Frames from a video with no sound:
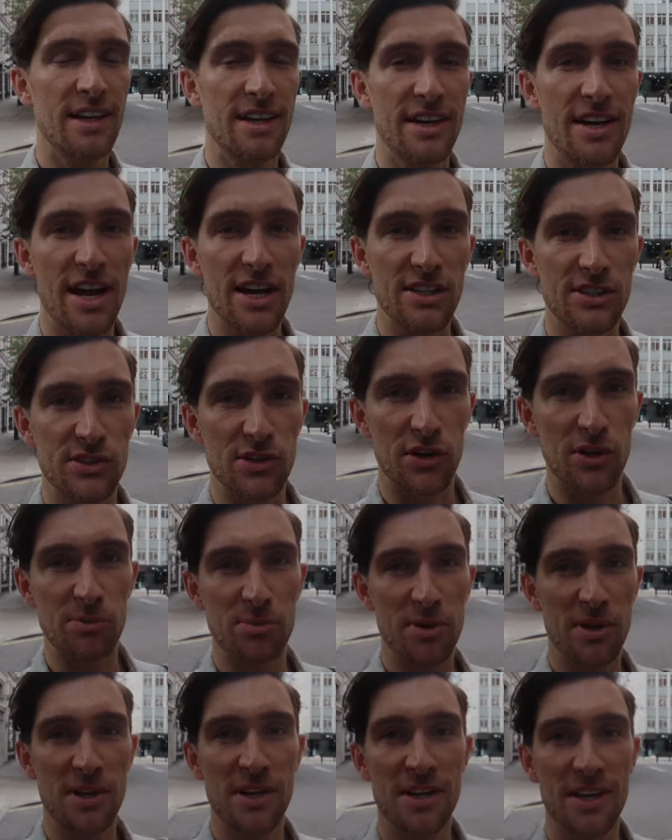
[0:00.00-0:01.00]
Next stop,
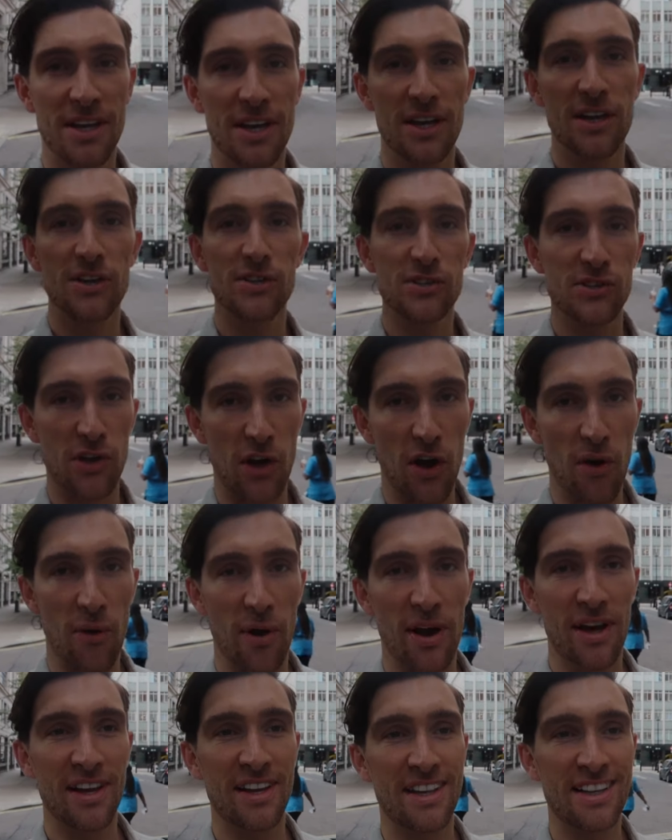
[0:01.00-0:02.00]

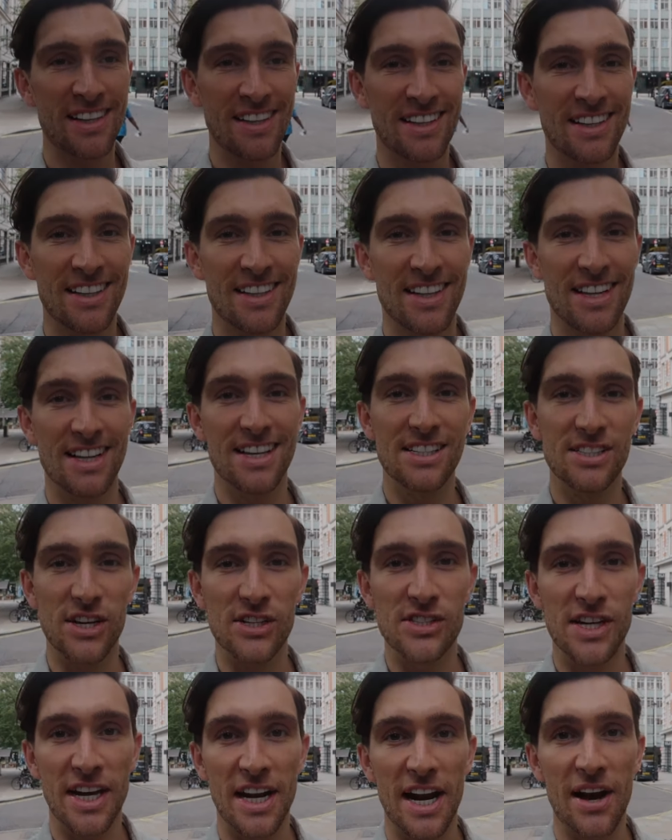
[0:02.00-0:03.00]
Zara. Let's go
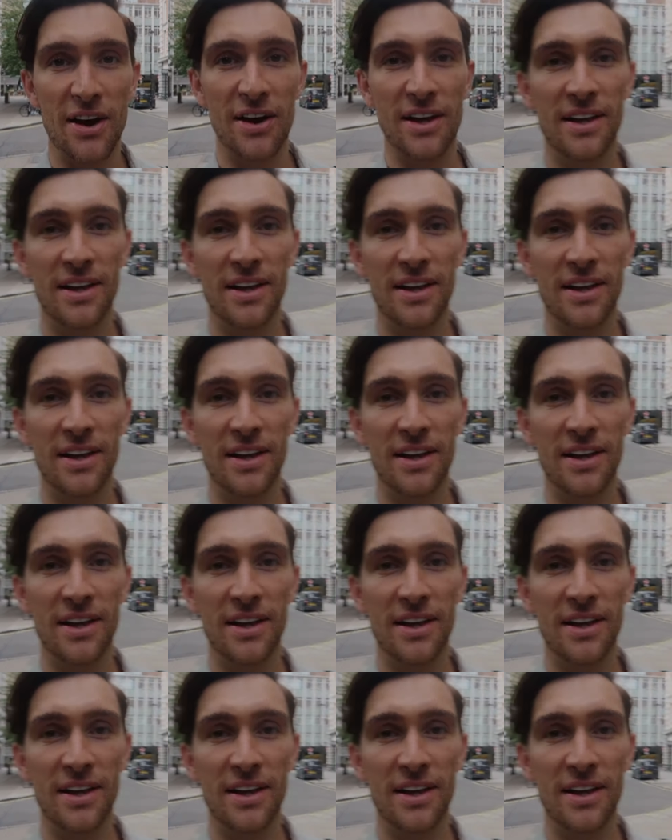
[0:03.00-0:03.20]
check it out.